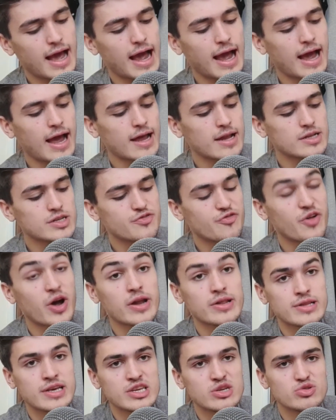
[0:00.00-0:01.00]
And
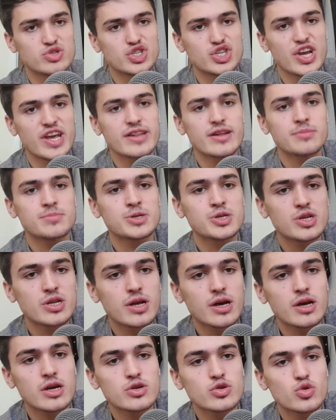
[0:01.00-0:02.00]
finally your chin. I'm just
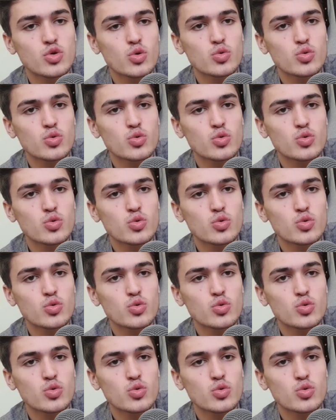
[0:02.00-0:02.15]
gonna